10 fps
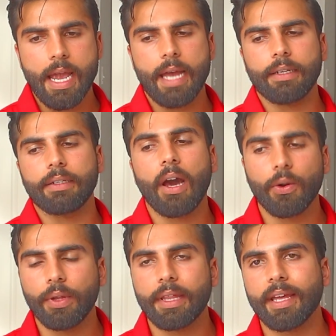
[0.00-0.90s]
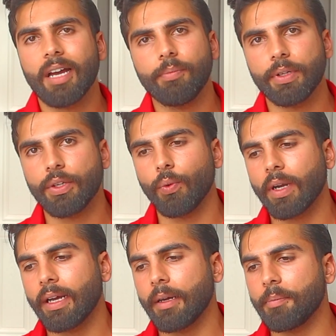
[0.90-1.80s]
And not only that, but you
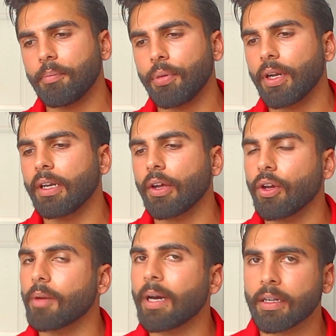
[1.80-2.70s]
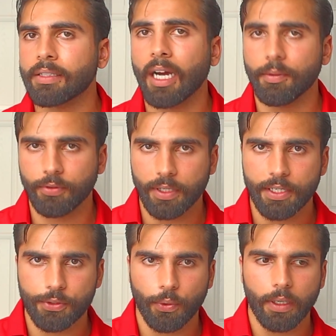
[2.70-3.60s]
want to put in a good amount of time for
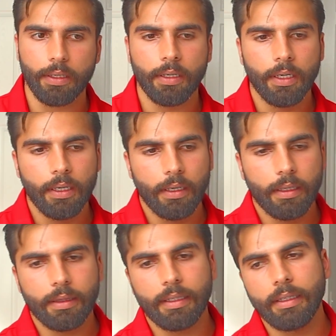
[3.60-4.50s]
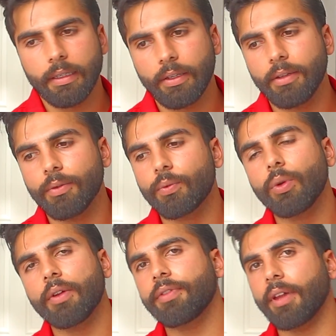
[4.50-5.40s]
each one. The
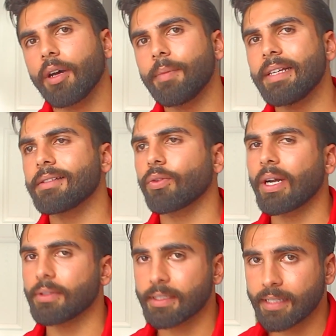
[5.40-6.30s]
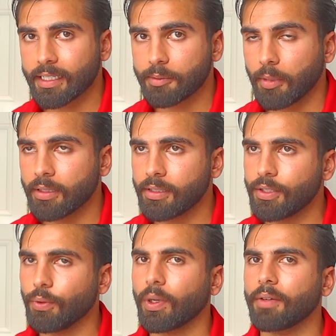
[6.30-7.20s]
rule of thumb is around six
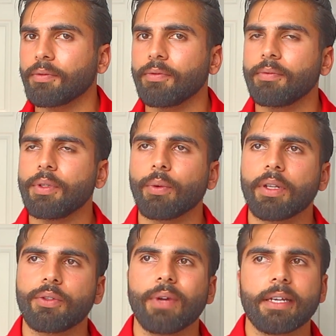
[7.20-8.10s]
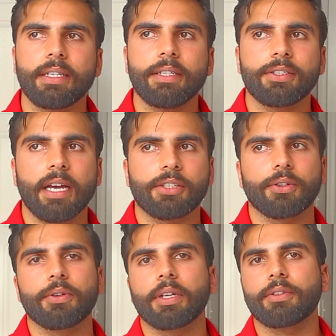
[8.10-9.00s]
months. You want to you want to do each
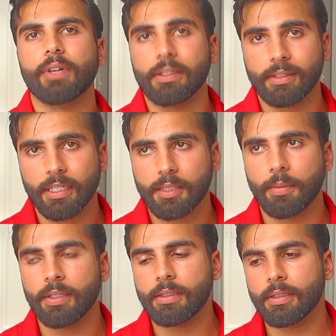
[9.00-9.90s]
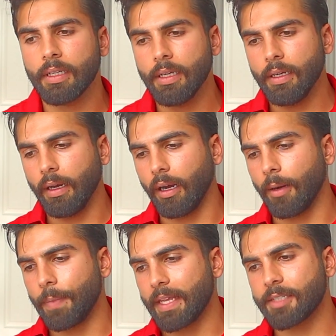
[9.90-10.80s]
extracurricular for around six months,
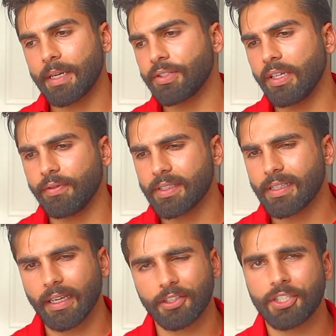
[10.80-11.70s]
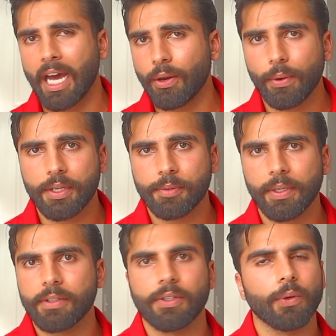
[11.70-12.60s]
um, especially if it's like a shadowing
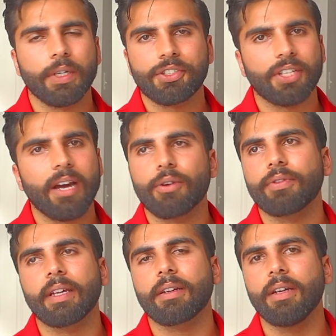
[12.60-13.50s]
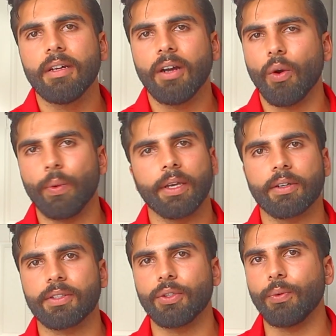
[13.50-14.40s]
experience. You don't want to shadow for like a
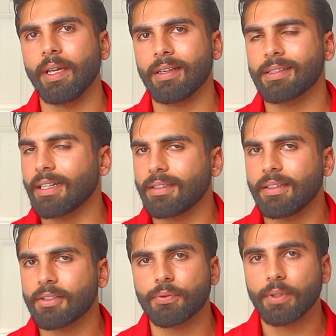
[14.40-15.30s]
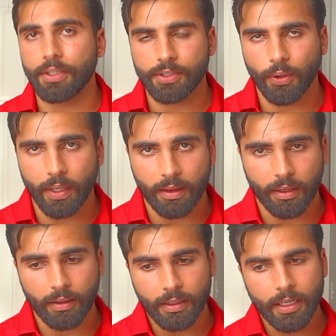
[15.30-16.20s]
week or two weeks. That doesn't really show
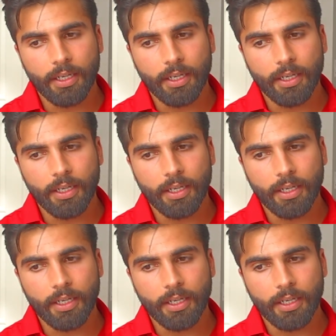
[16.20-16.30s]
anything.